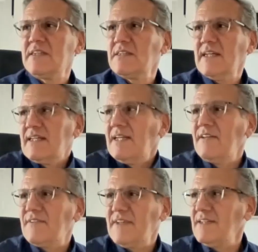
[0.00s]
it's like
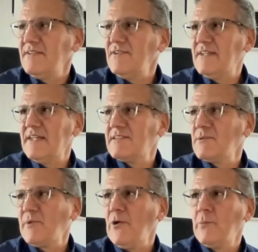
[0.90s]
anything, you get a
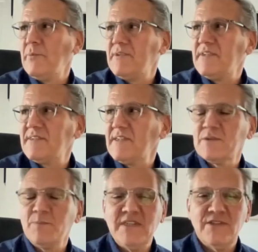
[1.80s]
diploma, but that
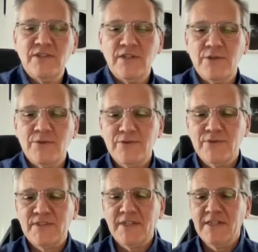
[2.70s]
doesn't mean, you know, you're
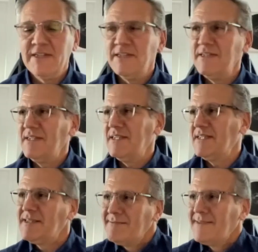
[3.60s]
suddenly,
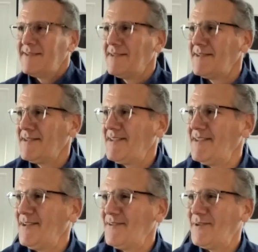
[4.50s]
you
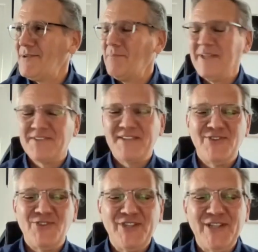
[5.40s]
know, the best
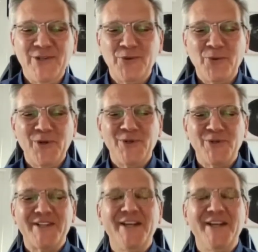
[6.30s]
engineer in the world.